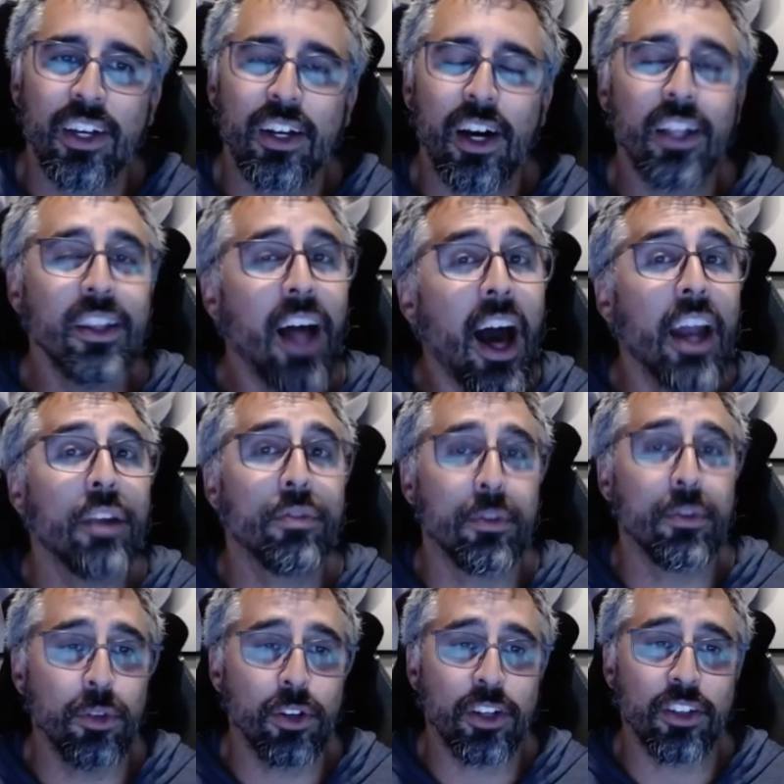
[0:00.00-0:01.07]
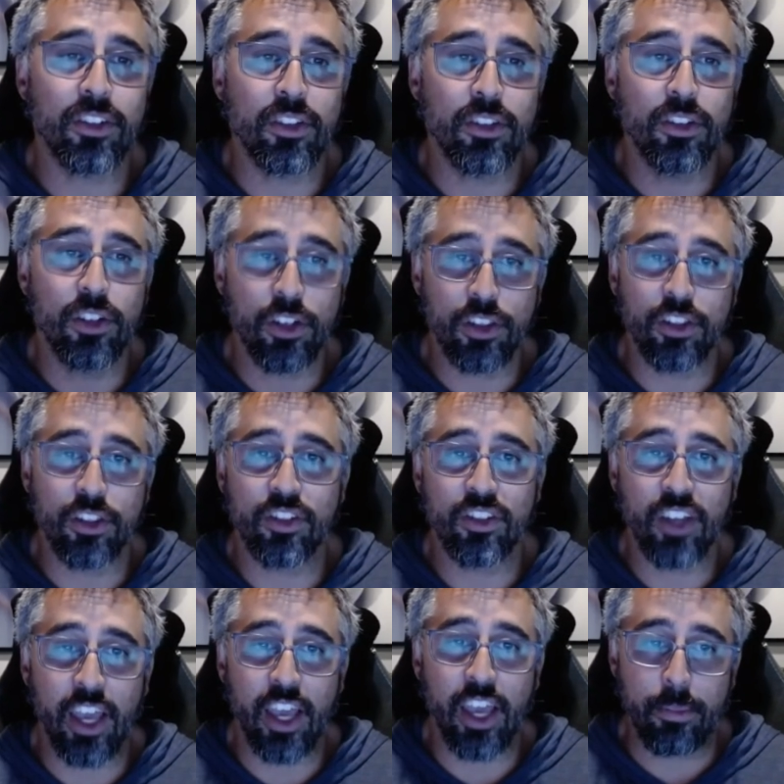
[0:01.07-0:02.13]
A lot of them look look the
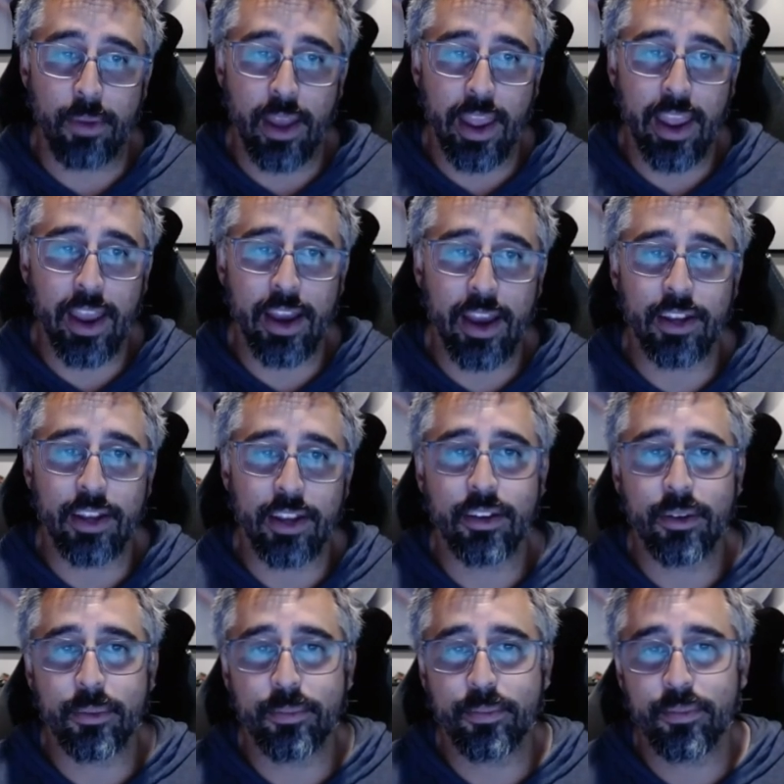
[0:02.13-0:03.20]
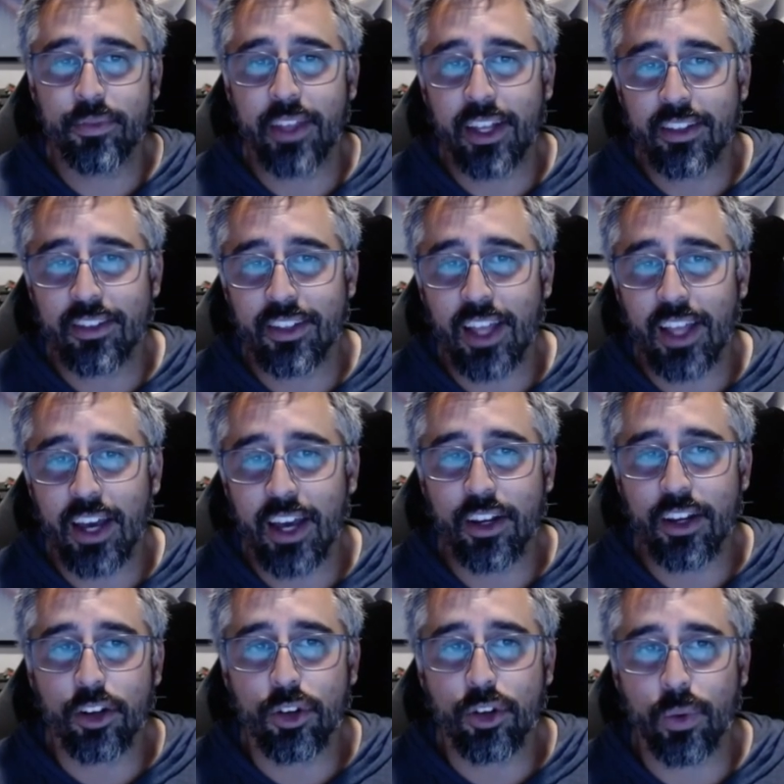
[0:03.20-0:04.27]
same, and that's not
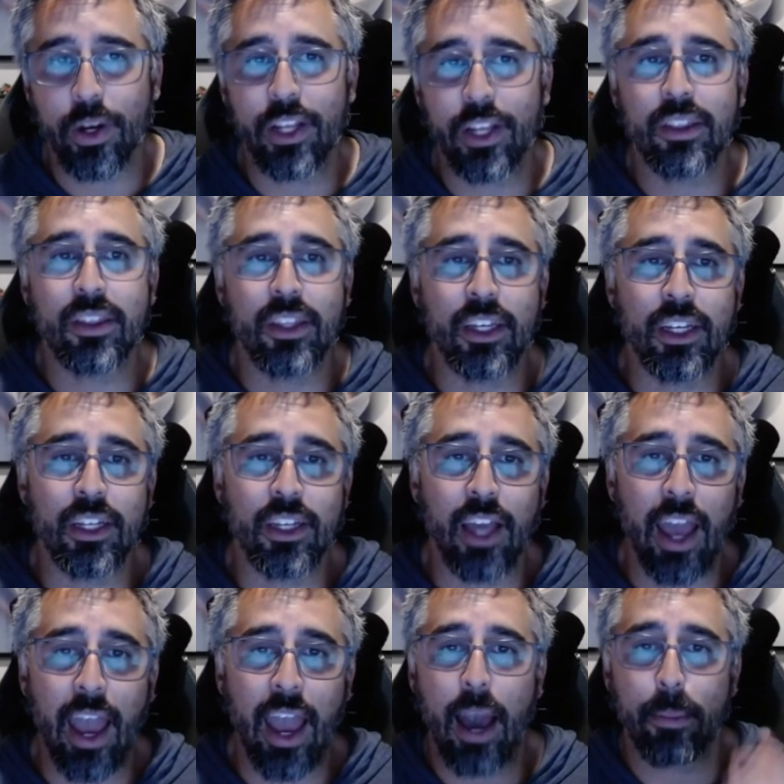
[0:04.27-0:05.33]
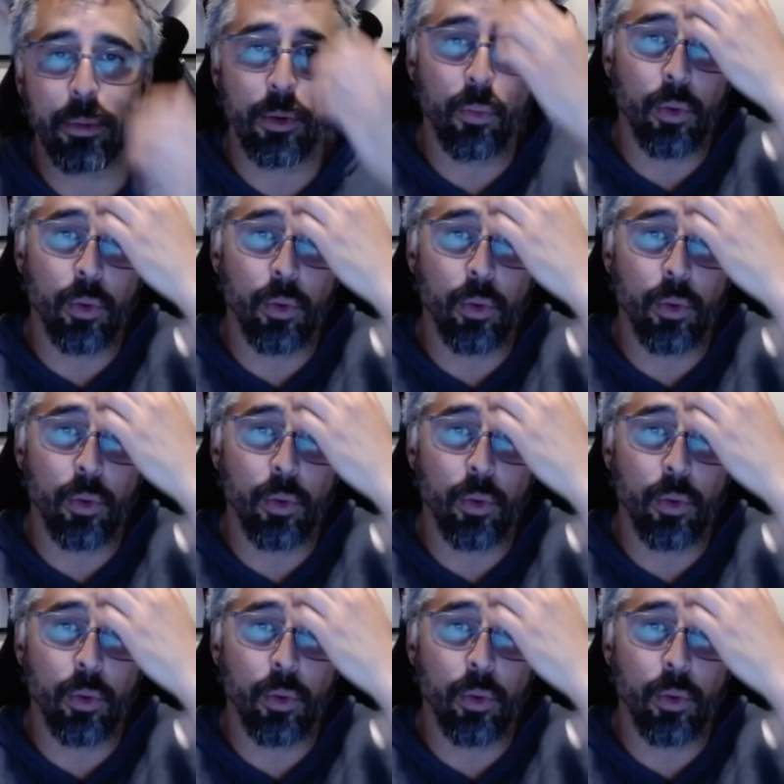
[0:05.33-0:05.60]
a great thing to happen